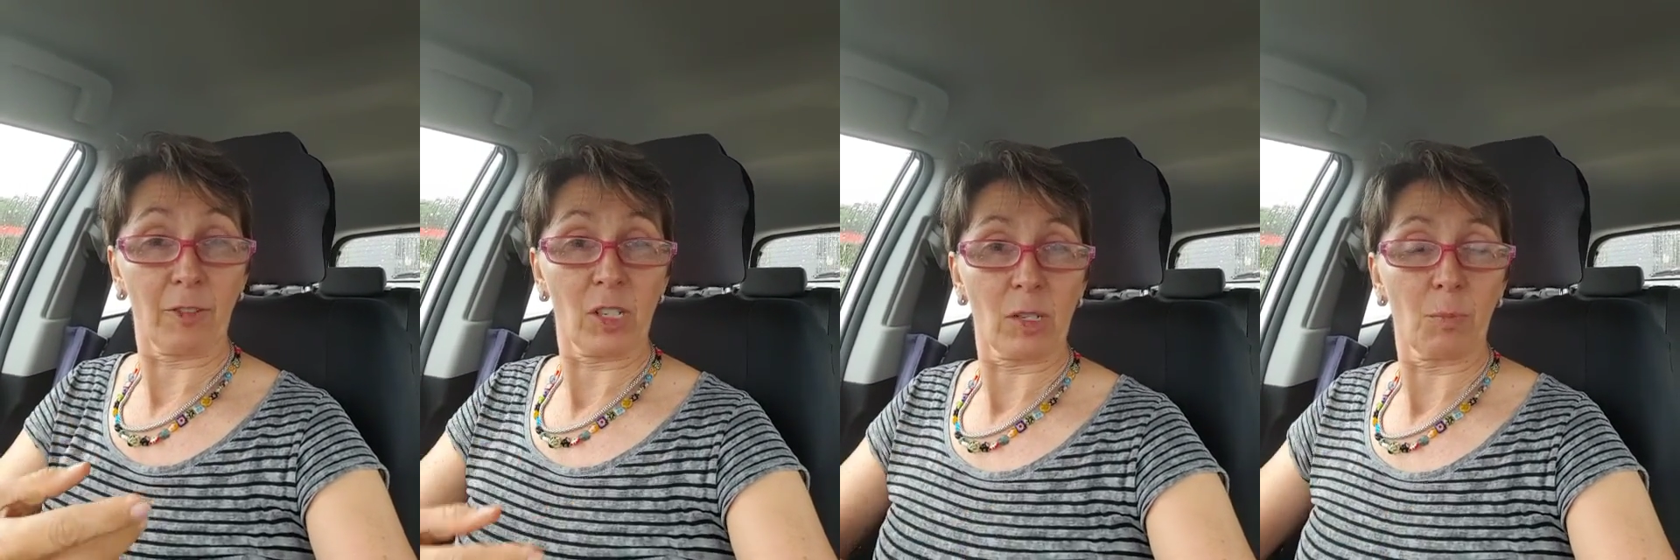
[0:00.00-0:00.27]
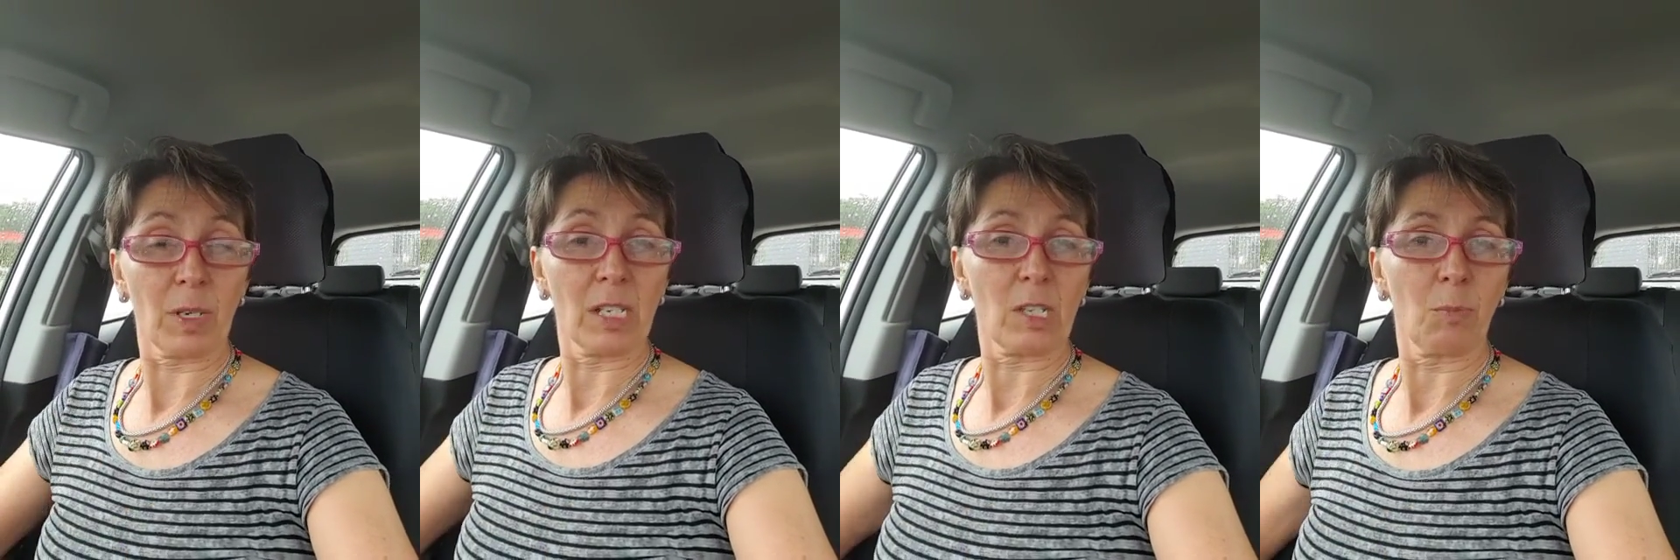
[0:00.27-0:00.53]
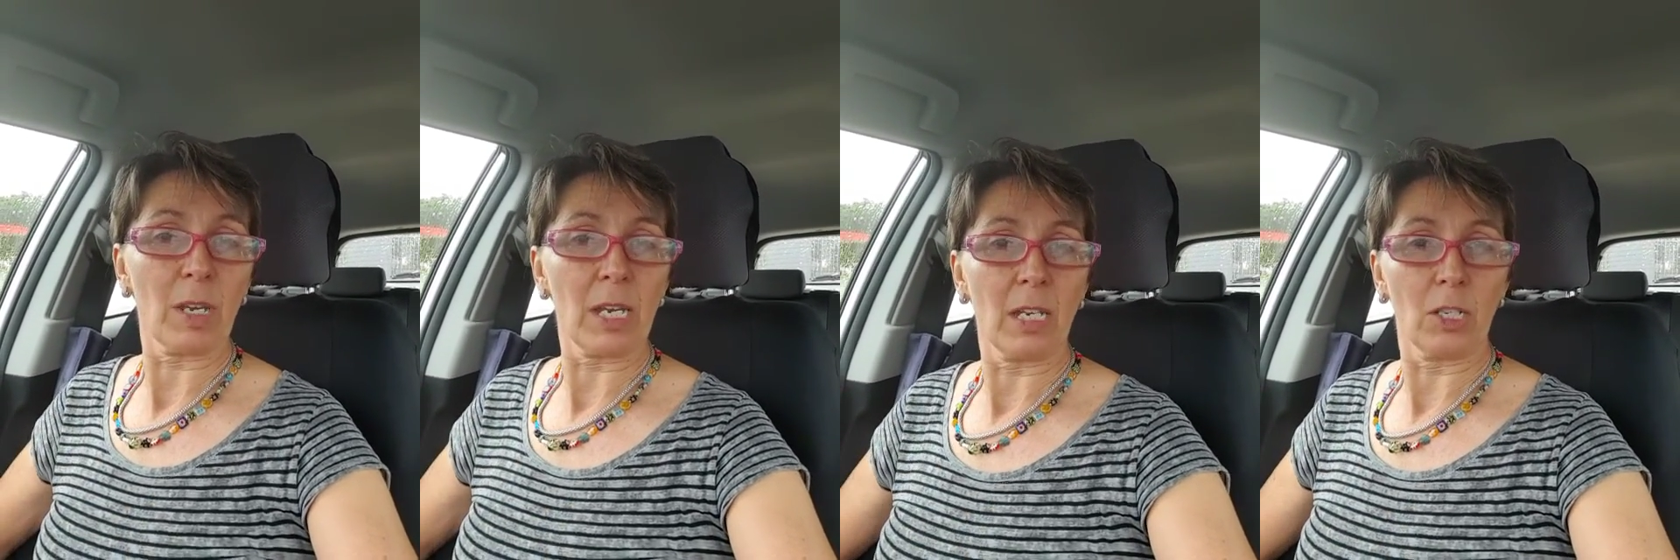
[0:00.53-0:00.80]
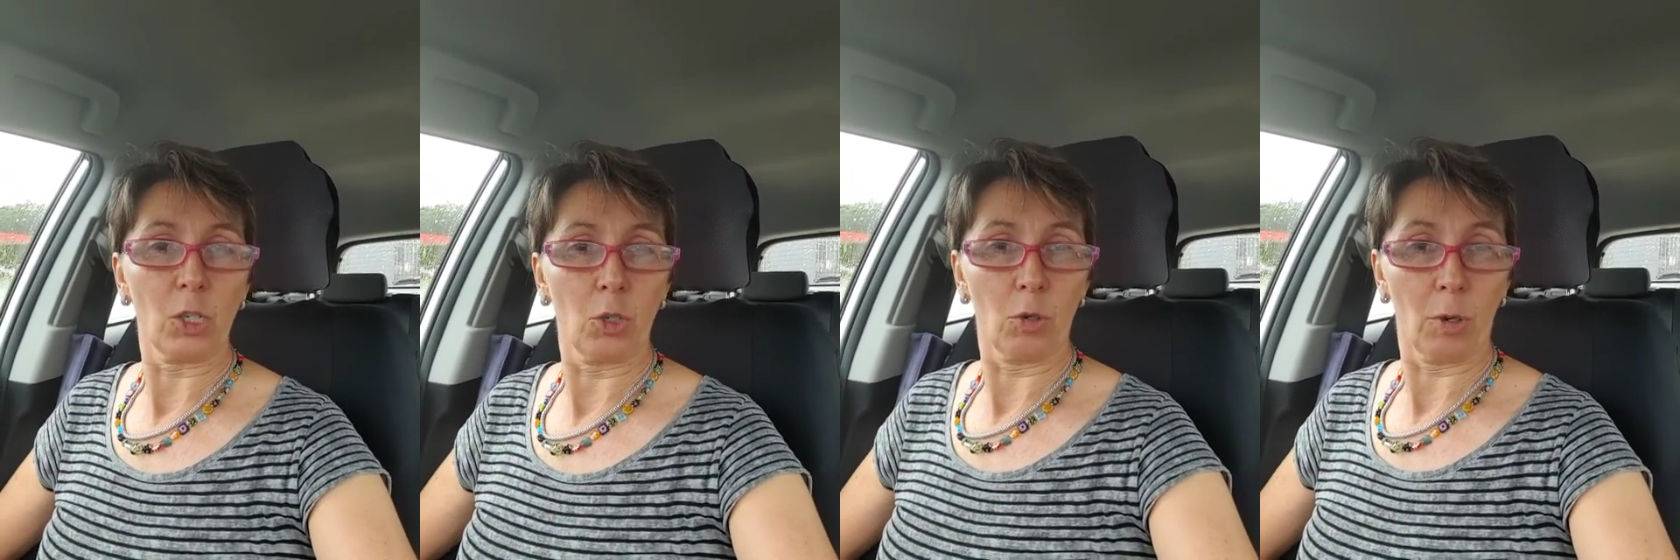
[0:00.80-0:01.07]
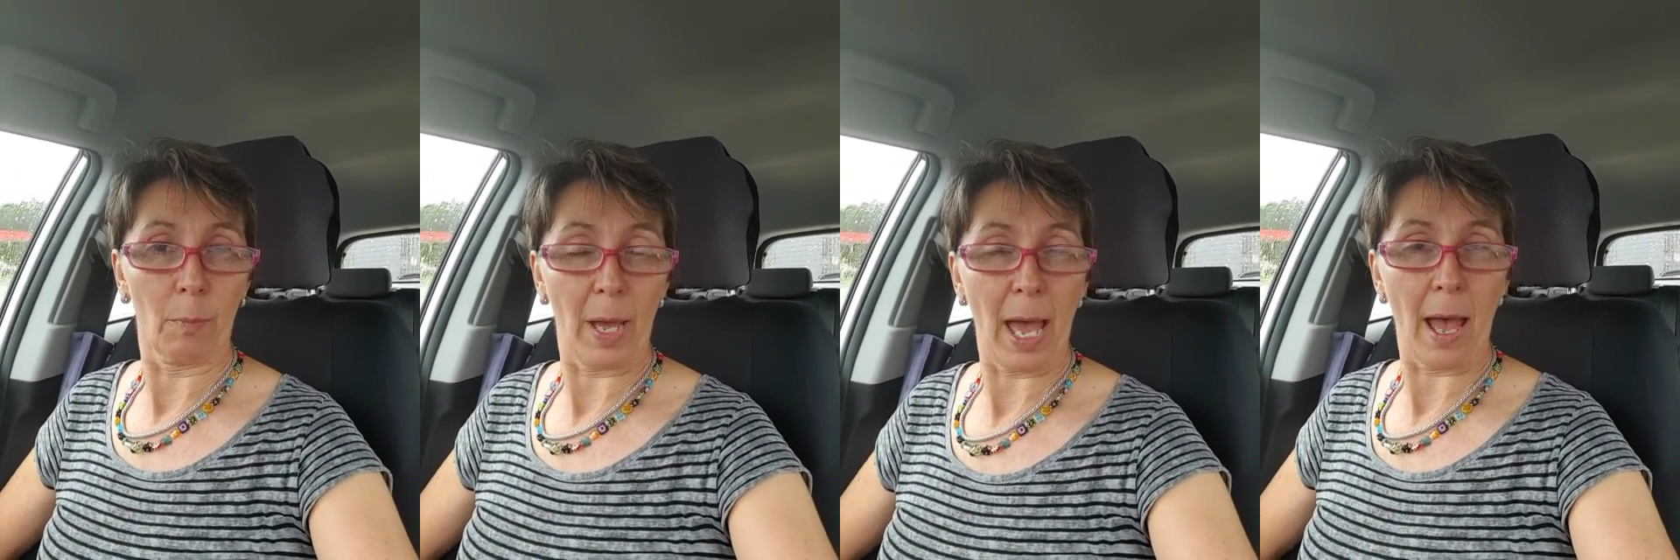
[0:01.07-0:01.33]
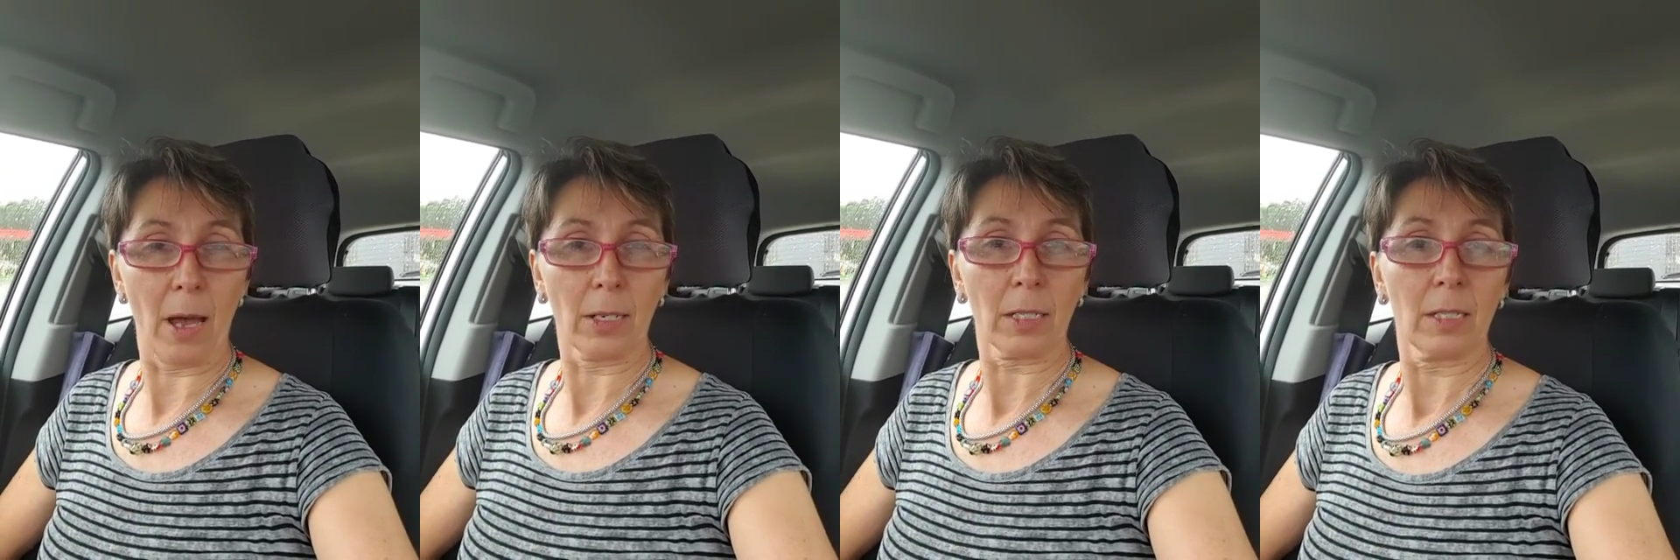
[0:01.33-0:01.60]
just been speaking to you
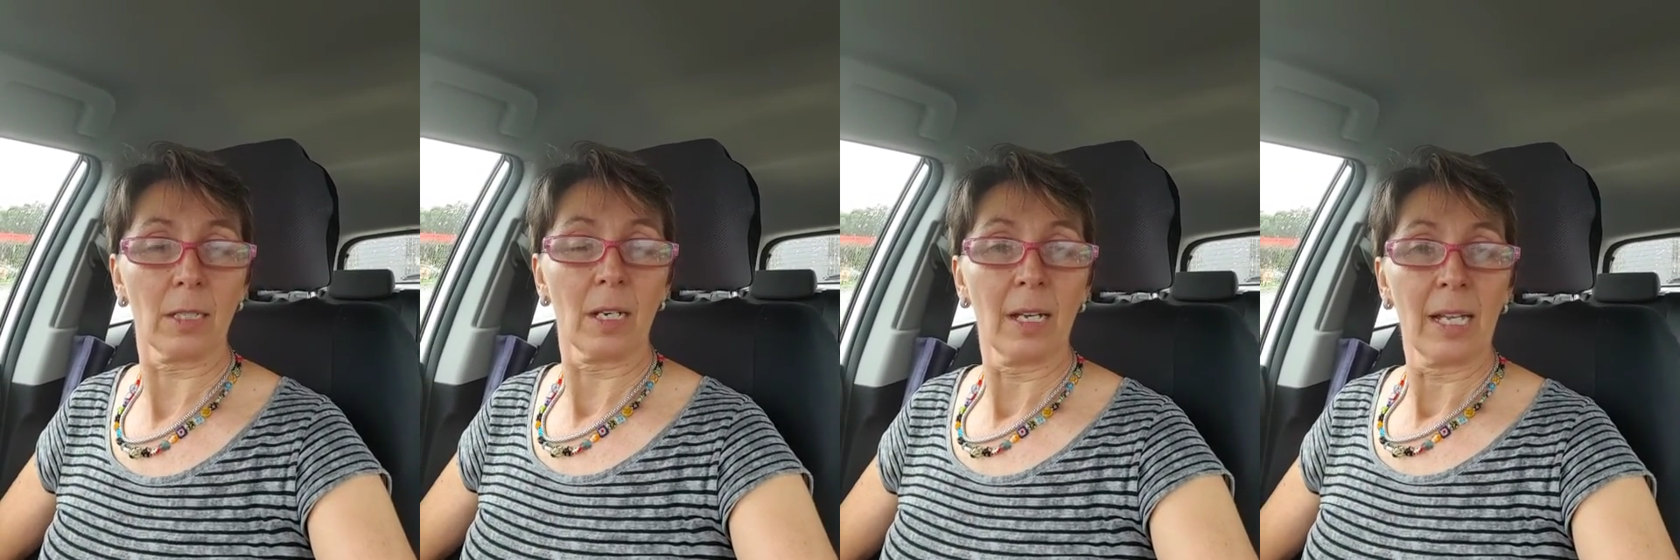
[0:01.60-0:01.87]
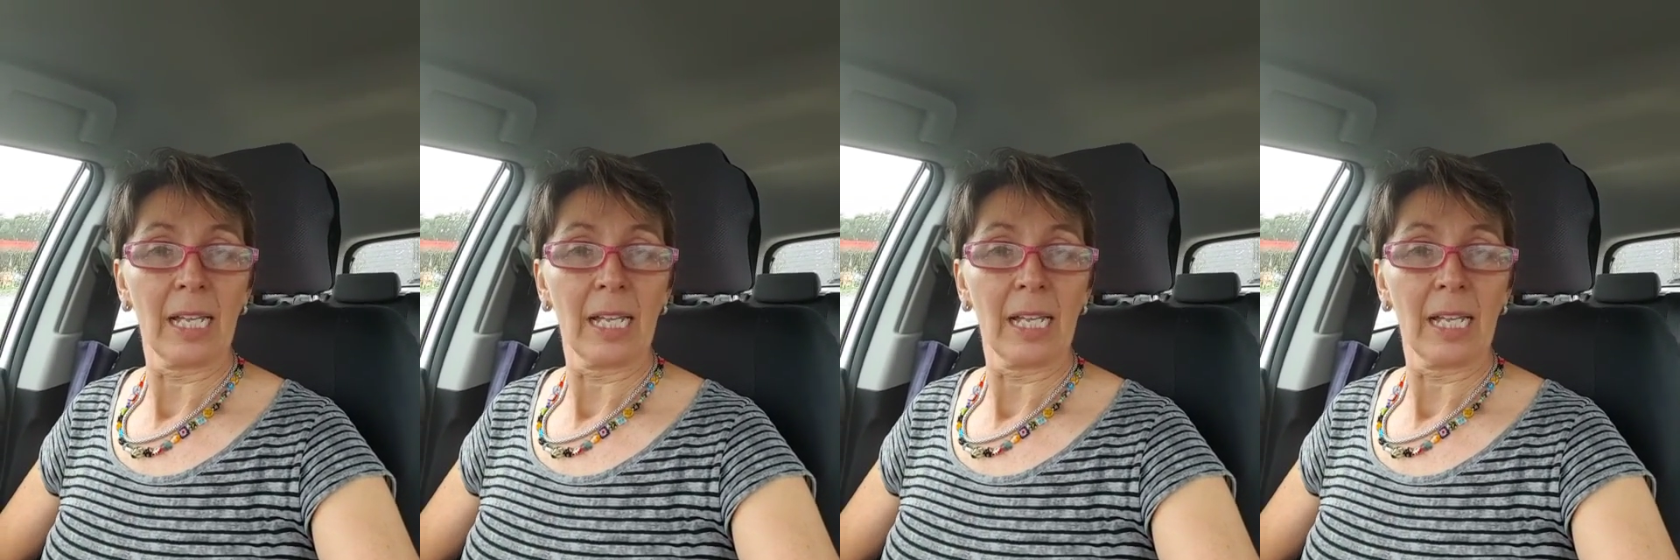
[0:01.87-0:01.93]
about